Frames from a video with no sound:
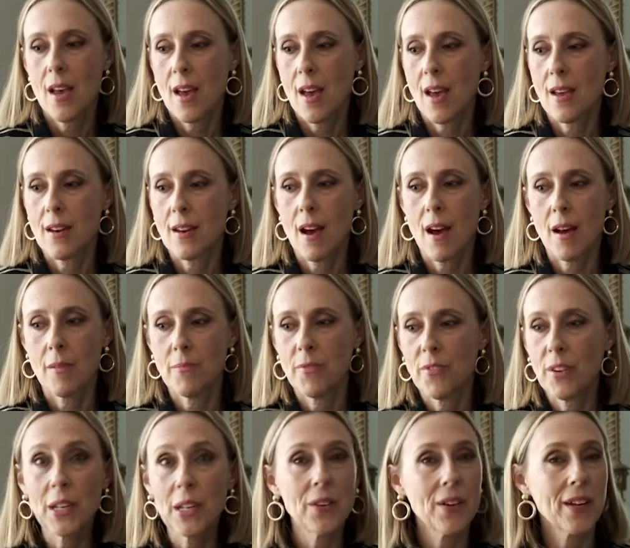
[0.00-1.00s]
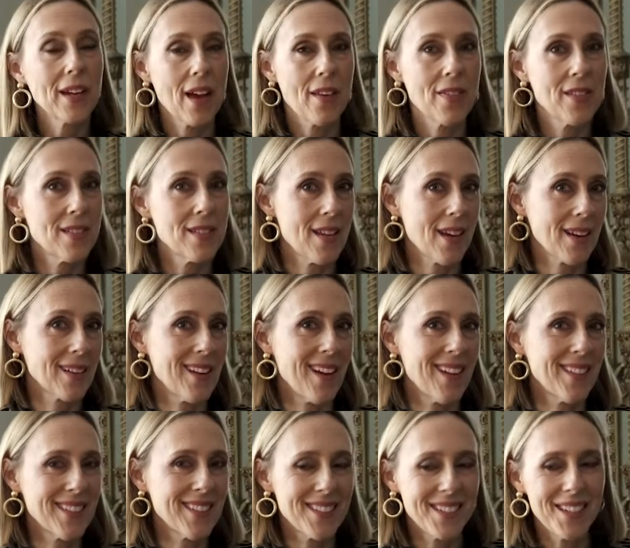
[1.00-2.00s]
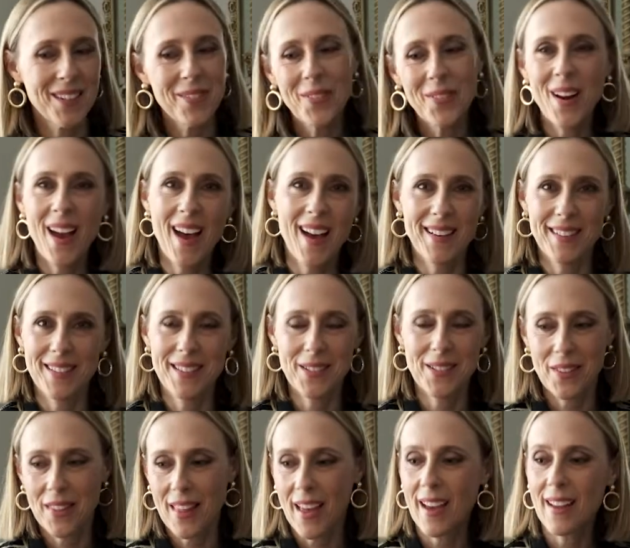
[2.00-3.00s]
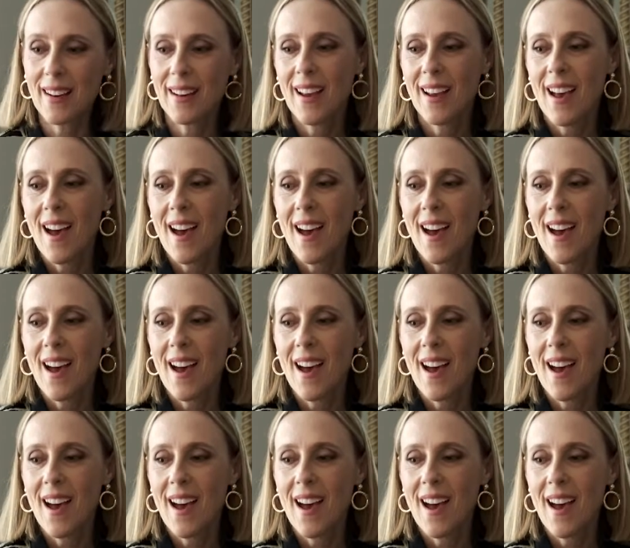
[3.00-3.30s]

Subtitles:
and I'm figuring out the technology for how to do that,